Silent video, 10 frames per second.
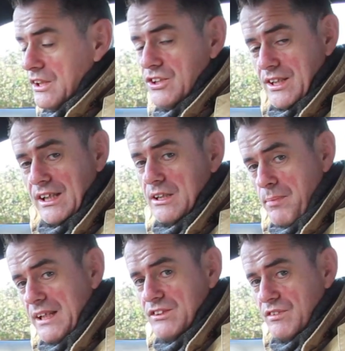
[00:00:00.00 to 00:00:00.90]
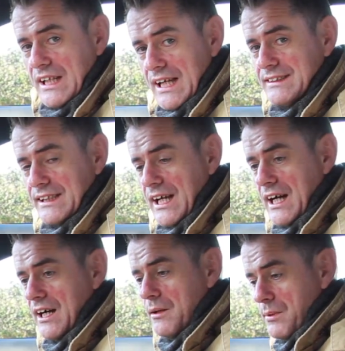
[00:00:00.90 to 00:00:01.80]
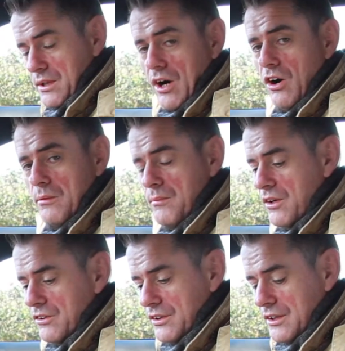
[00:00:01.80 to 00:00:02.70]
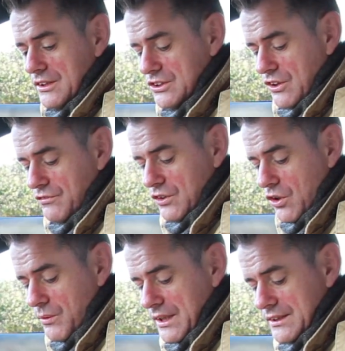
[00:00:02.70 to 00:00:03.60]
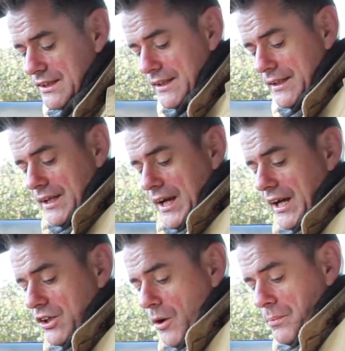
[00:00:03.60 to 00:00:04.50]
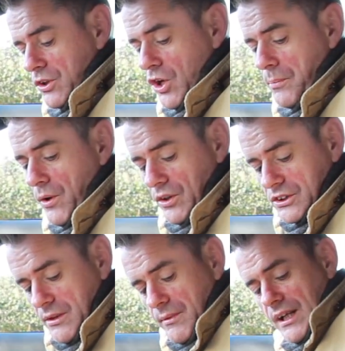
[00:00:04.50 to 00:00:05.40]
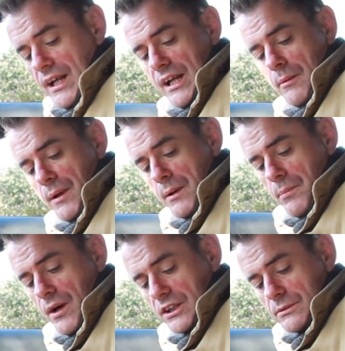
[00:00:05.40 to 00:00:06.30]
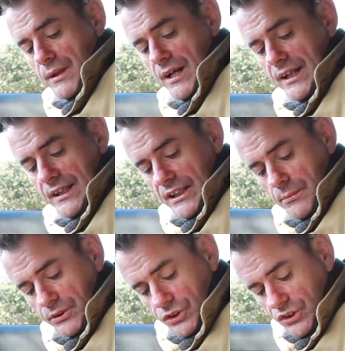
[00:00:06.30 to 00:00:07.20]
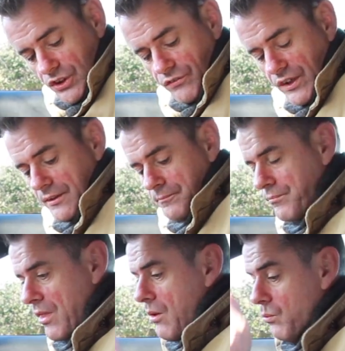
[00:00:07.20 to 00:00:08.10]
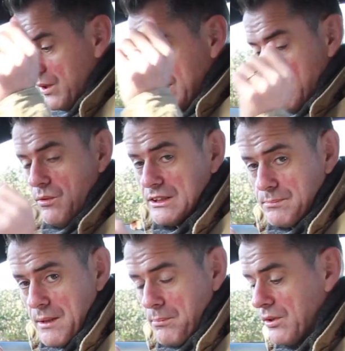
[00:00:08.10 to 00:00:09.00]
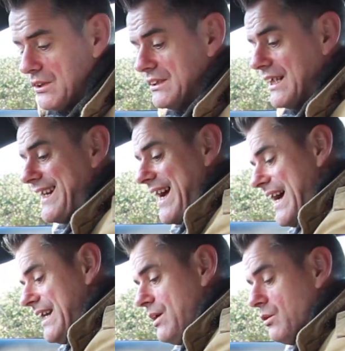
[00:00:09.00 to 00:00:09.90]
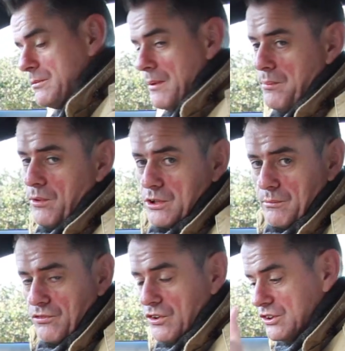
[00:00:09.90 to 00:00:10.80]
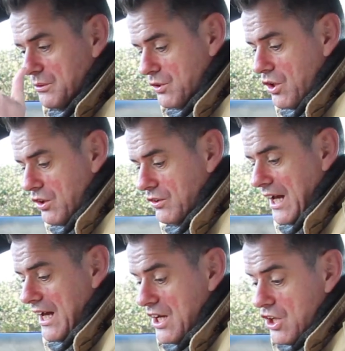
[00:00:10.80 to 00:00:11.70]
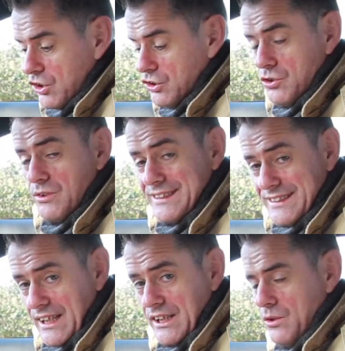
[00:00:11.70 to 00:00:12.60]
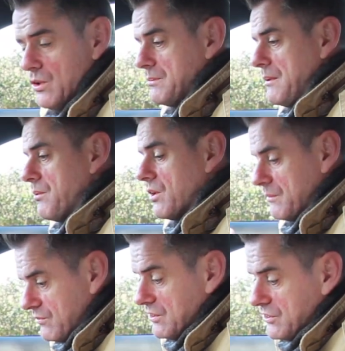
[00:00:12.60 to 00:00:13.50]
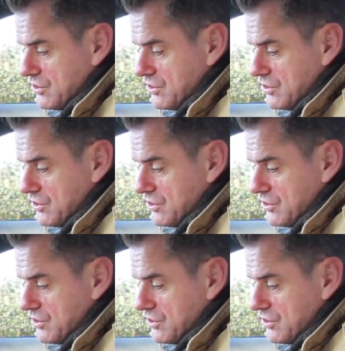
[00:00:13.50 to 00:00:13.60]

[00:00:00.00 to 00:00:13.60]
So you get the best of a classic car, but all modern stuff to go with it. A couple of cup holders in the middle and a big box behind that to put your stuff in, with a USB port inside and a USB port up front, so we're all okay. Could do with a second USB port up front,